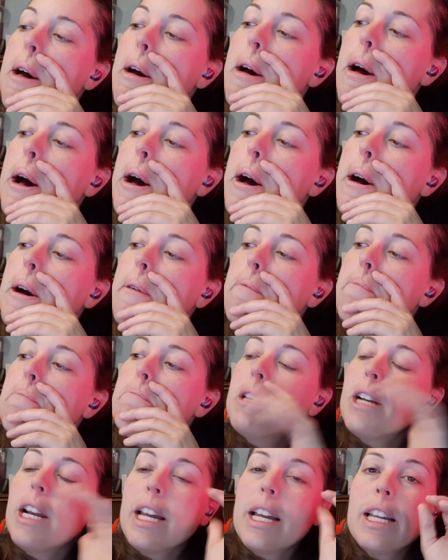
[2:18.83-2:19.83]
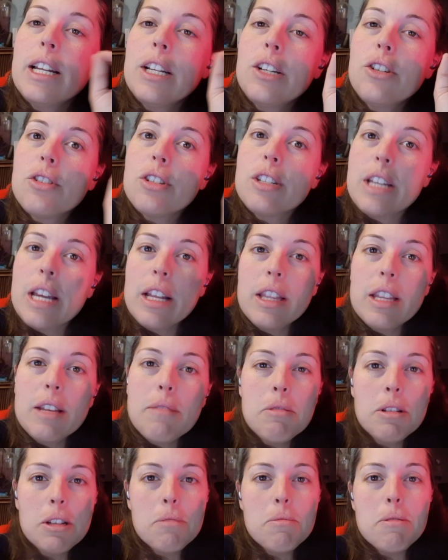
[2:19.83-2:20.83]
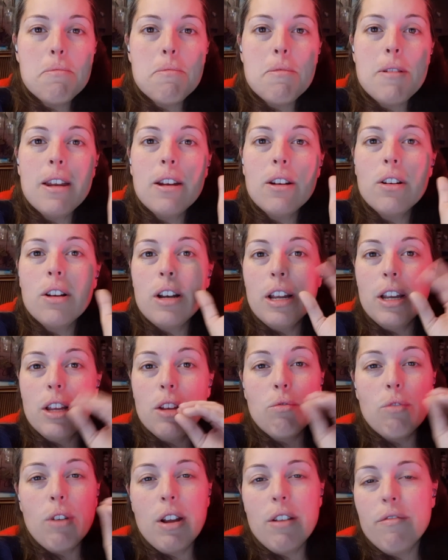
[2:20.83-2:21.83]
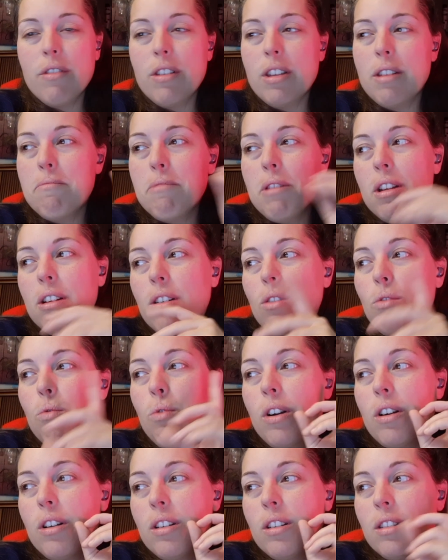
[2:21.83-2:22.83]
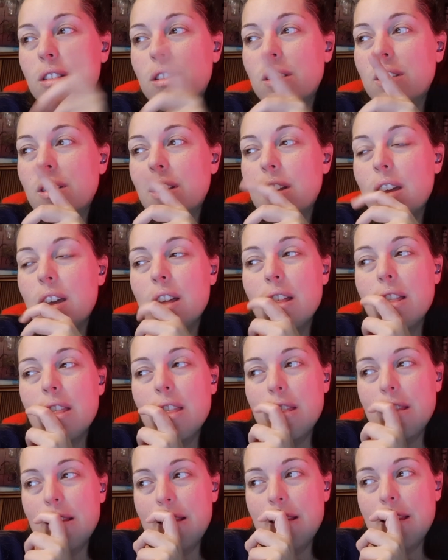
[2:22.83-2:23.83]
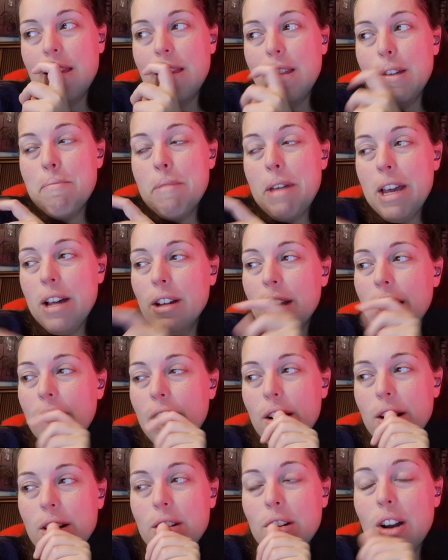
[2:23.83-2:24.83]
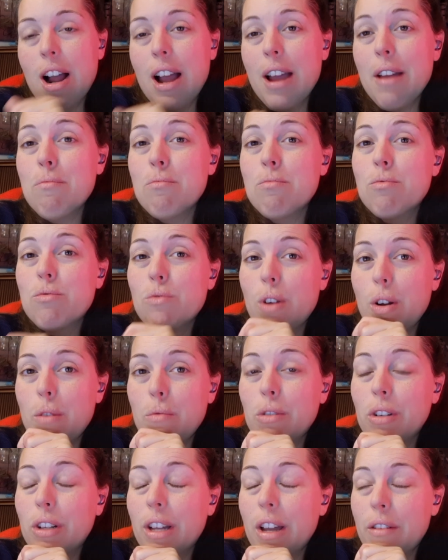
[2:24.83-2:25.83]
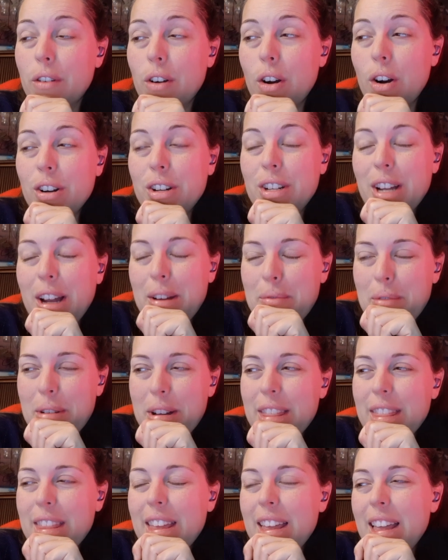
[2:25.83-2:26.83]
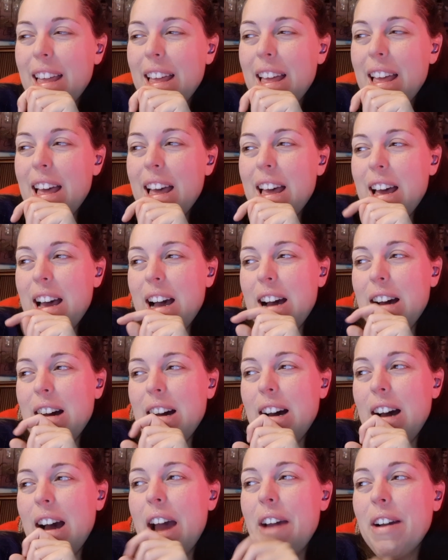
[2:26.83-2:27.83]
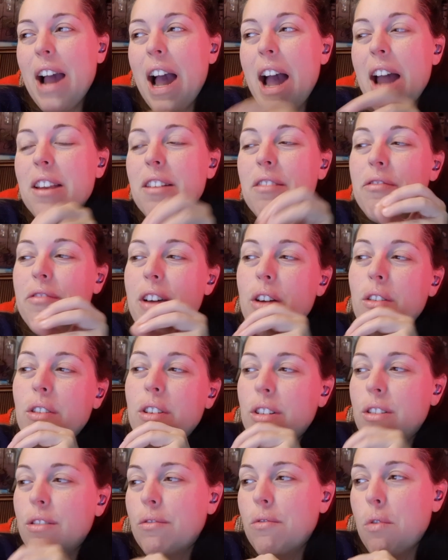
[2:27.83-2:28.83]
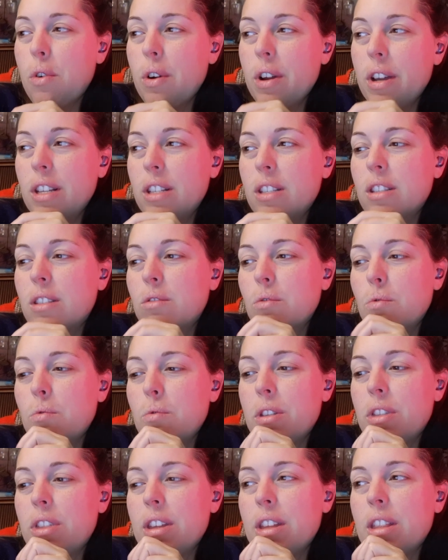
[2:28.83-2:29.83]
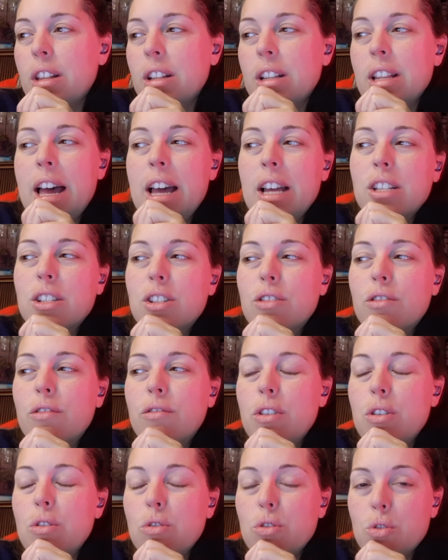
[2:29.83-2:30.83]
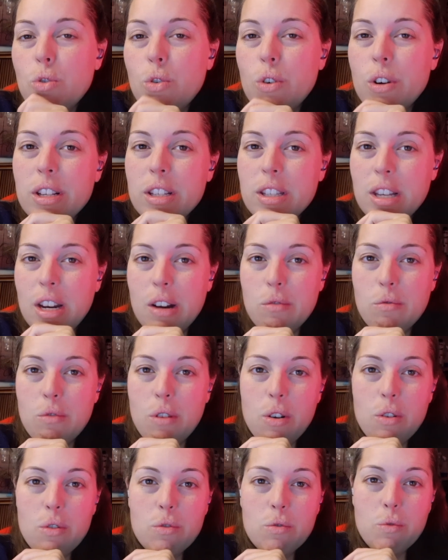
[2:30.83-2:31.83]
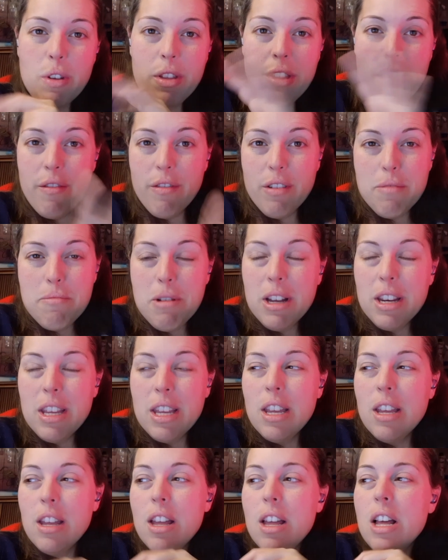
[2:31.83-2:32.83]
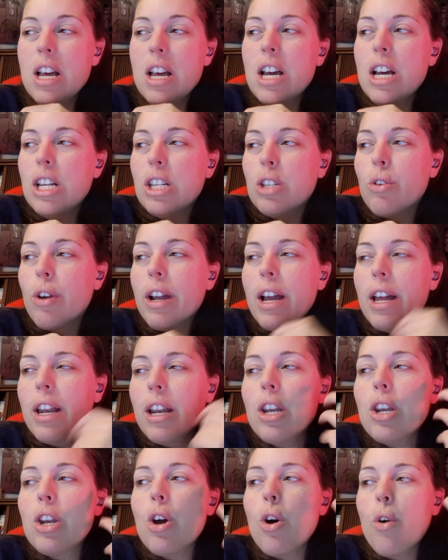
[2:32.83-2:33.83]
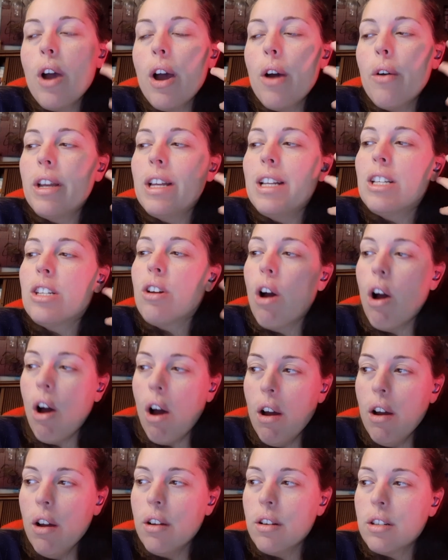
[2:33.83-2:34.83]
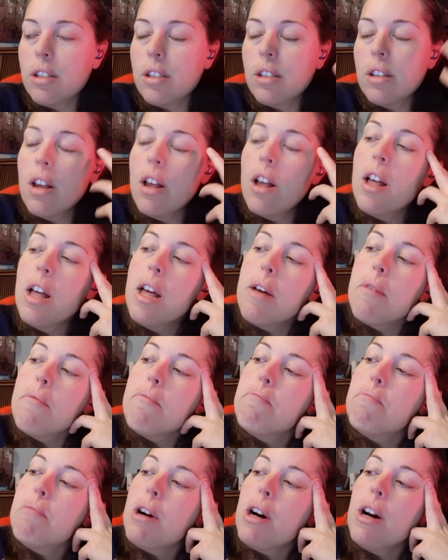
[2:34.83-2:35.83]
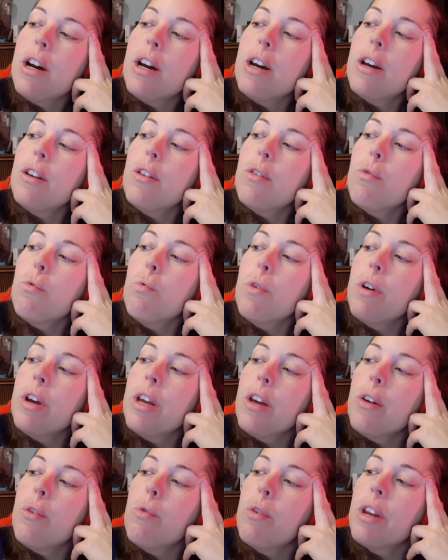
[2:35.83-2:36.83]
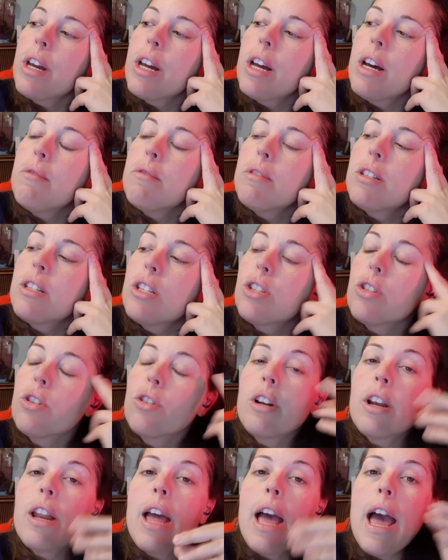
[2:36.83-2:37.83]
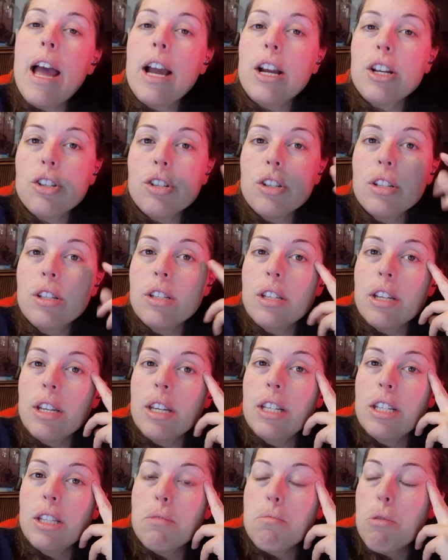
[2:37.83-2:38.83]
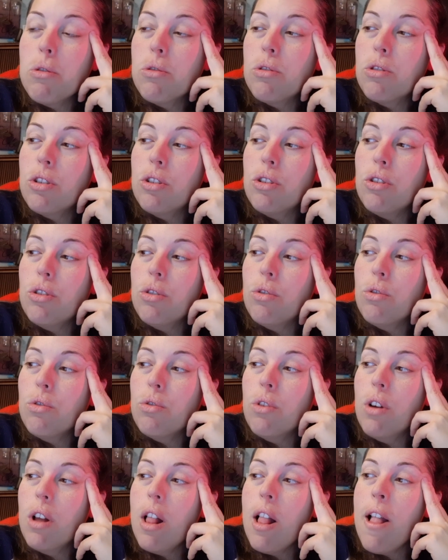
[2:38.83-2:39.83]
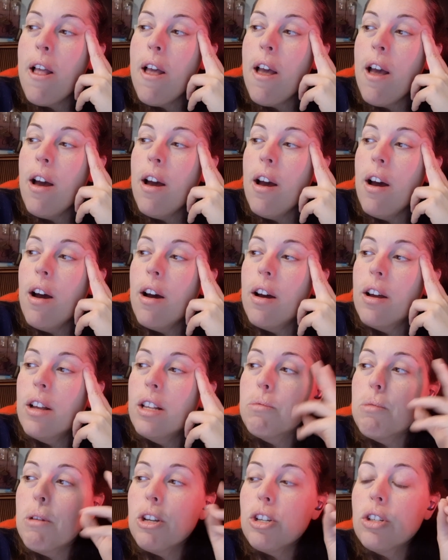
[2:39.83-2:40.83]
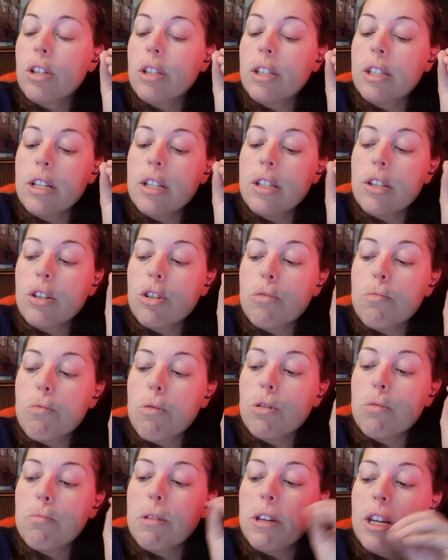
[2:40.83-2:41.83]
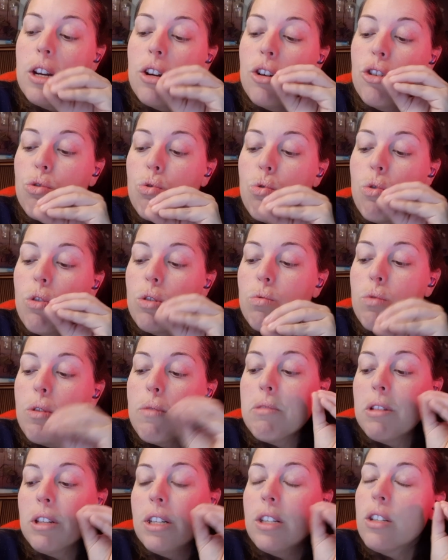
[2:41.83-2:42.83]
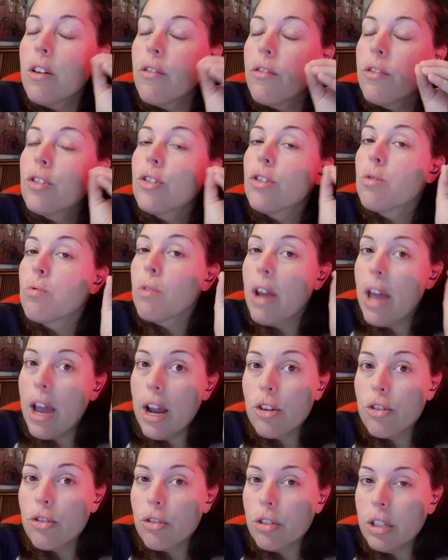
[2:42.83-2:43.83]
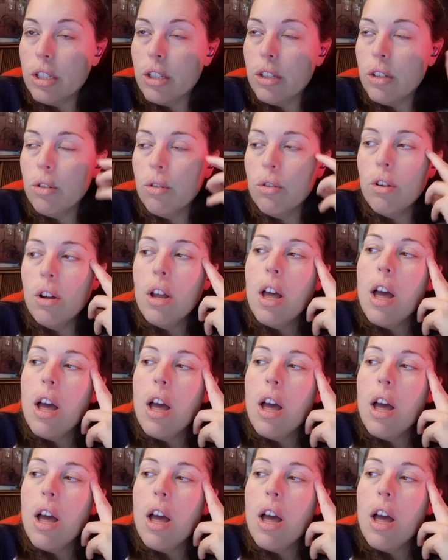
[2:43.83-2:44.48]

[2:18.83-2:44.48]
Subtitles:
but I can understand them a little bit better and I can write for them better. Whereas the male character, I'm really having a hard time with. I kind of found his voice within the last few stories that I wrote with everybody, so I kind of know how he talks, but when it comes to certain actions that he's supposed to do, especially since they're supposed to be geared towards what police officers would actually do,